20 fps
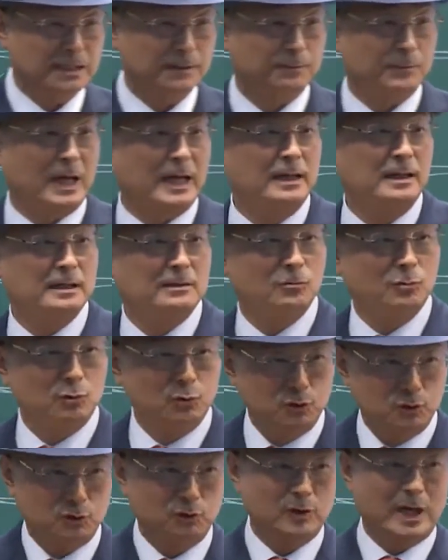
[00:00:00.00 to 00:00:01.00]
You need
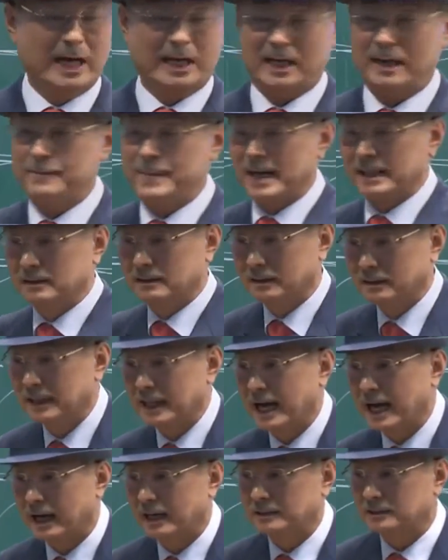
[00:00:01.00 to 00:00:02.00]
a steady
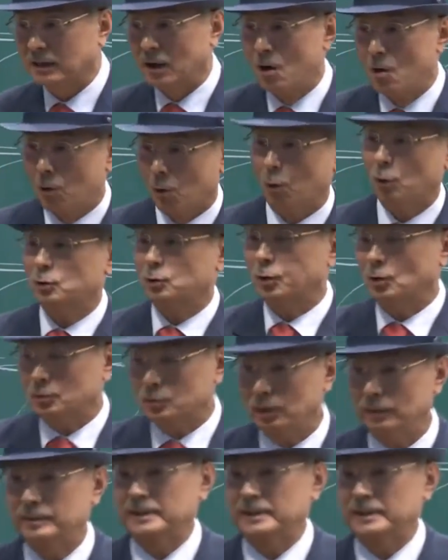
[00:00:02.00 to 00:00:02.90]
and reliable consumer